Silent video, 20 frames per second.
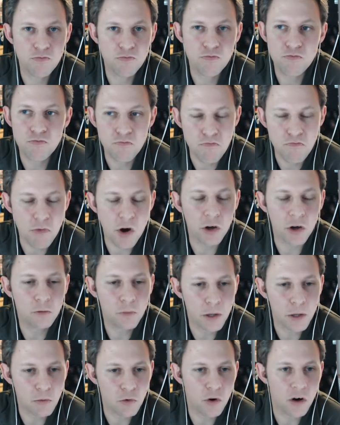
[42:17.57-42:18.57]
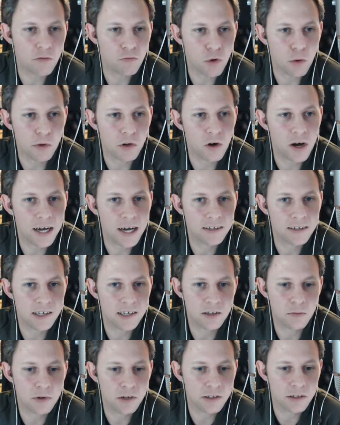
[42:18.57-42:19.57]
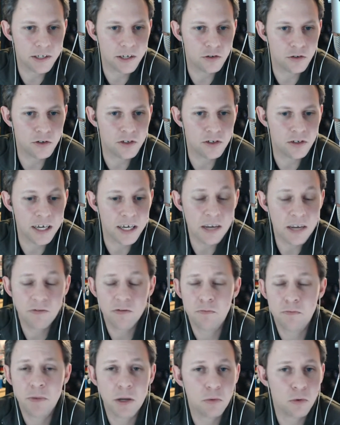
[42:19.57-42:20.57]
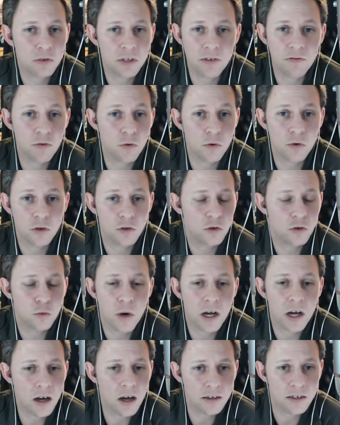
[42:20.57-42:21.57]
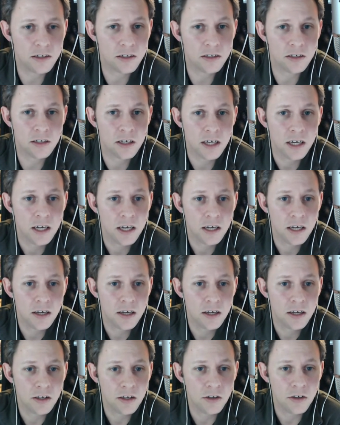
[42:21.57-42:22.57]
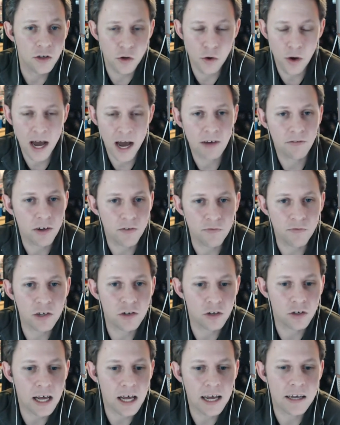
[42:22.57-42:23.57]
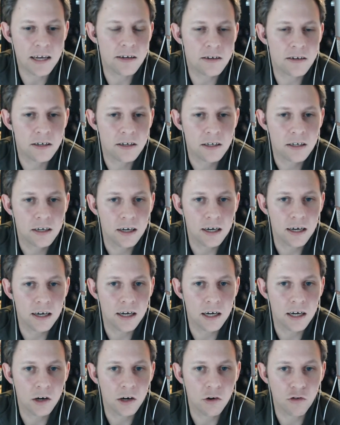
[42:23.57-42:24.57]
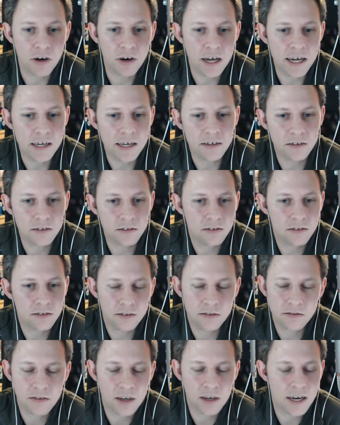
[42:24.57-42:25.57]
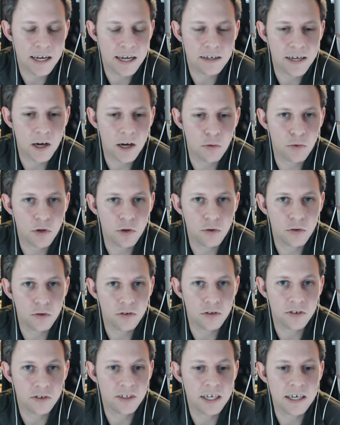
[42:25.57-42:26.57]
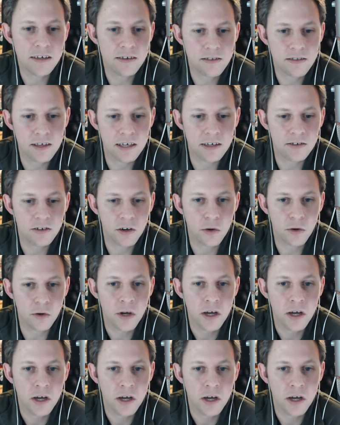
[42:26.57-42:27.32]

most people have probably got accessibility issues. So even people say who just wear glasses, you have a visual aid or an aid to help you to see things. So